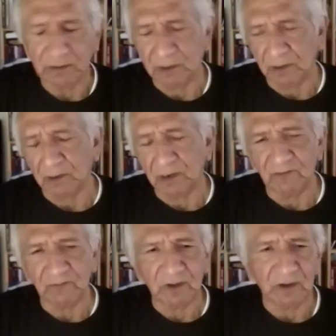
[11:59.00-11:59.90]

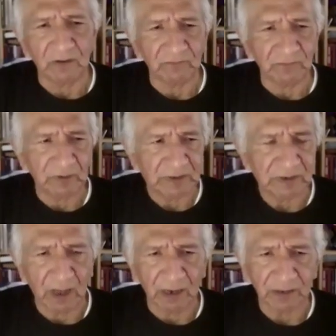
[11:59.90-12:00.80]
level of
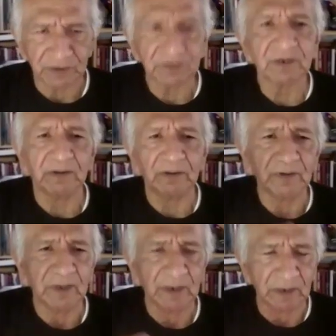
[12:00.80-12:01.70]
knowledge
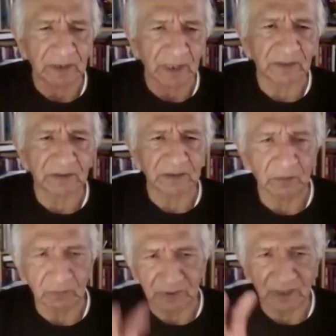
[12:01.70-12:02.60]
and that,
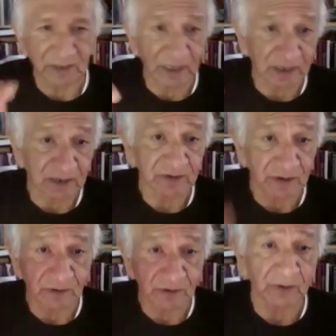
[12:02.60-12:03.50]
that they
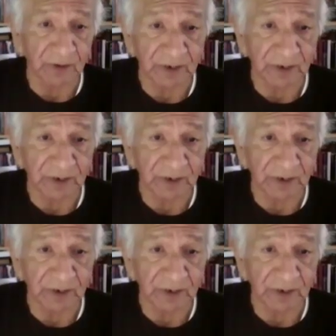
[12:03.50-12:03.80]
consider their